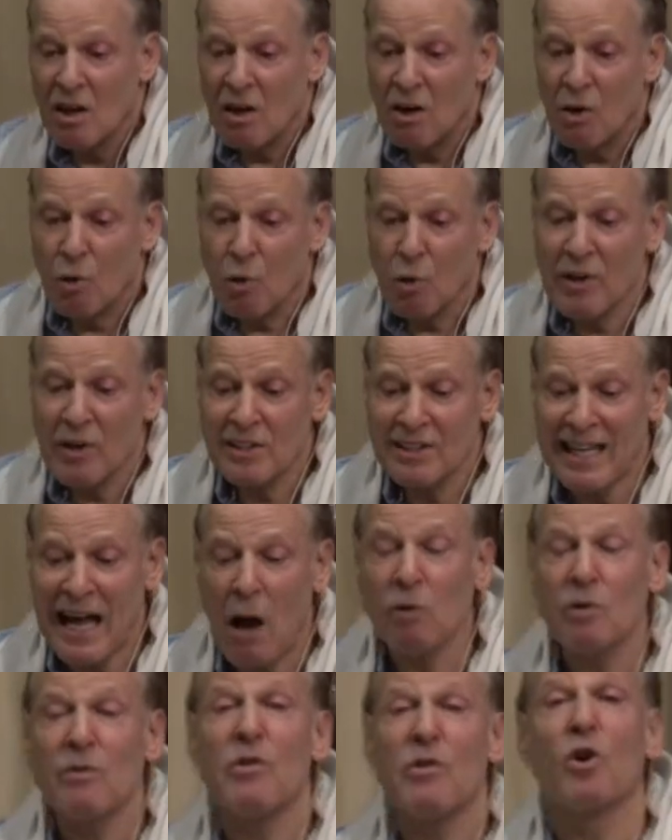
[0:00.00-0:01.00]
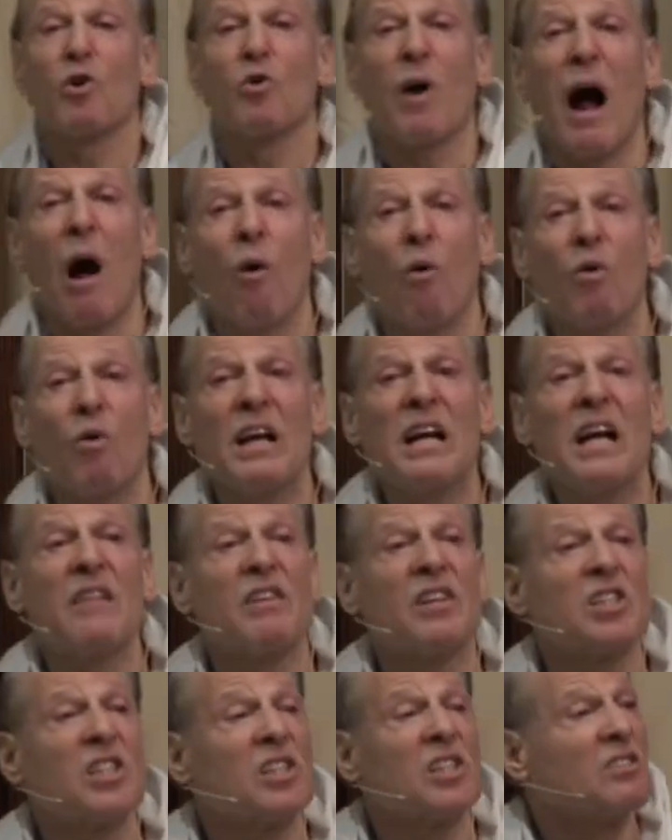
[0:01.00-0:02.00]
where the sound of the growling and the
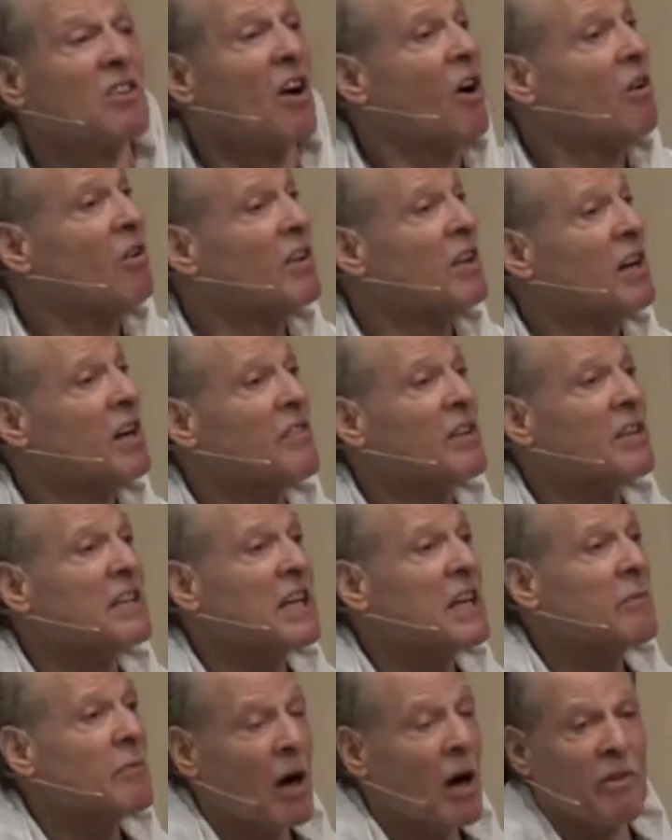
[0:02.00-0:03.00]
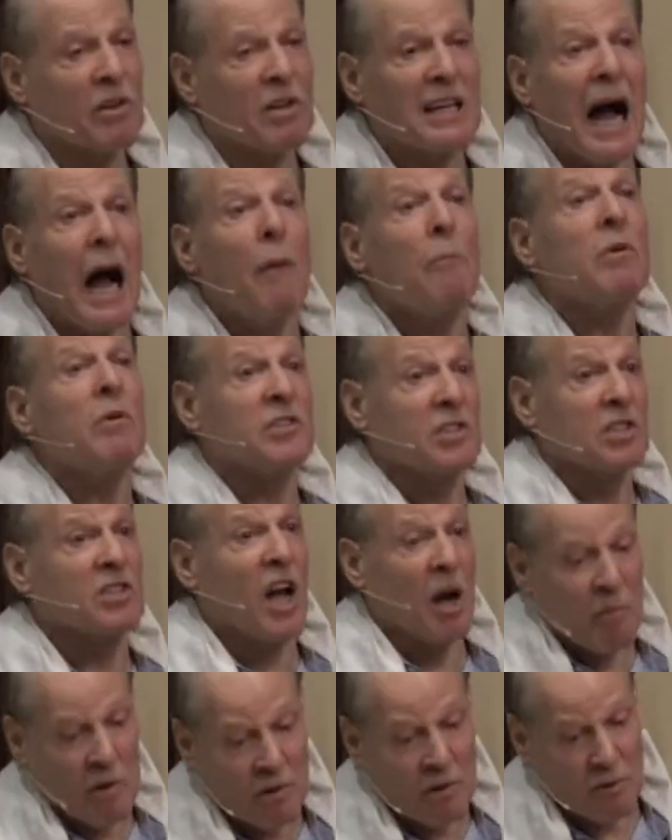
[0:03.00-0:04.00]
snarling of the, de- of the goblins is
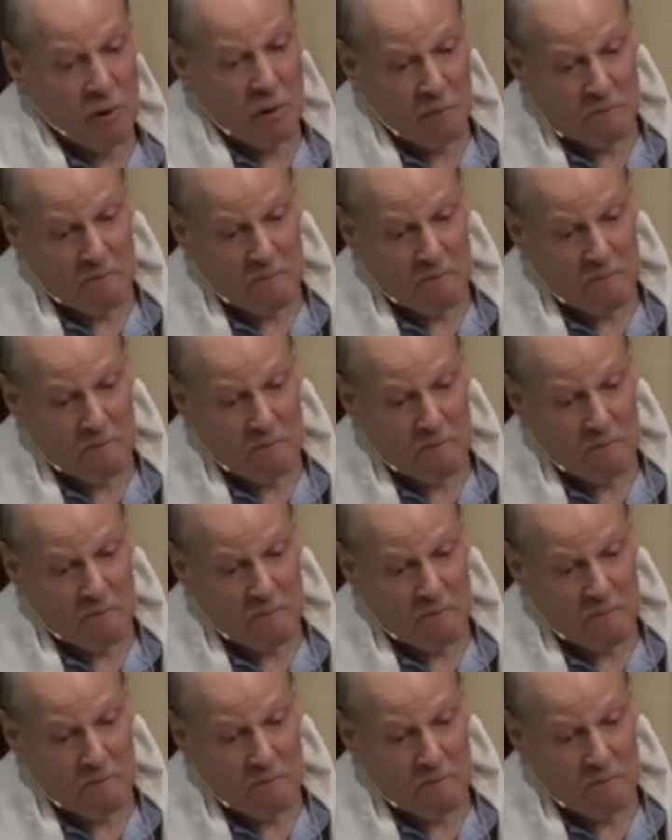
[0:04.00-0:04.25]
coming from.